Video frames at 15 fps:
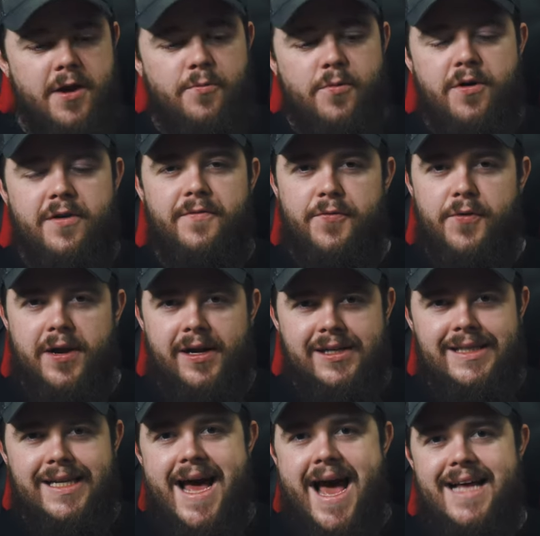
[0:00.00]
I want for a
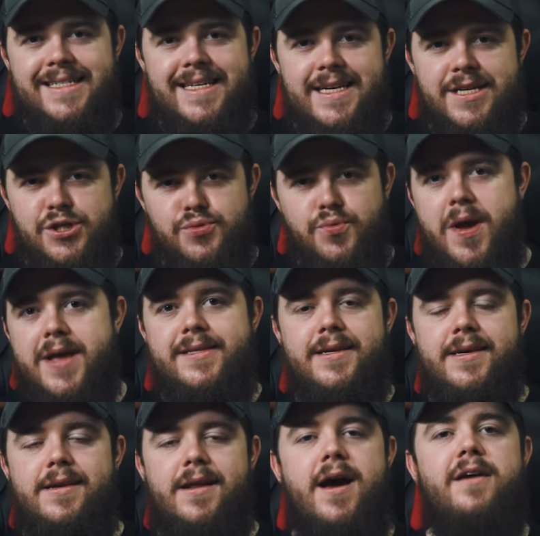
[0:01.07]
classy,
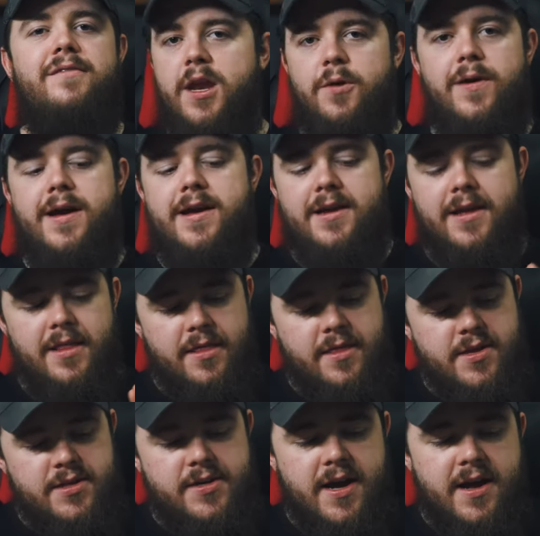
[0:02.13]
dressy knife. Anyway,
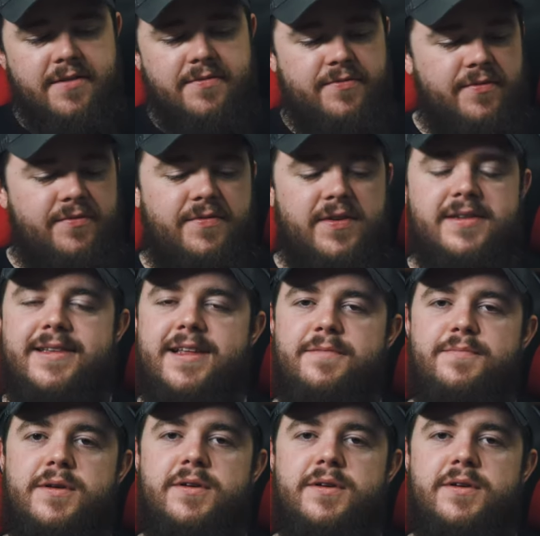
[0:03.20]
this knife fits that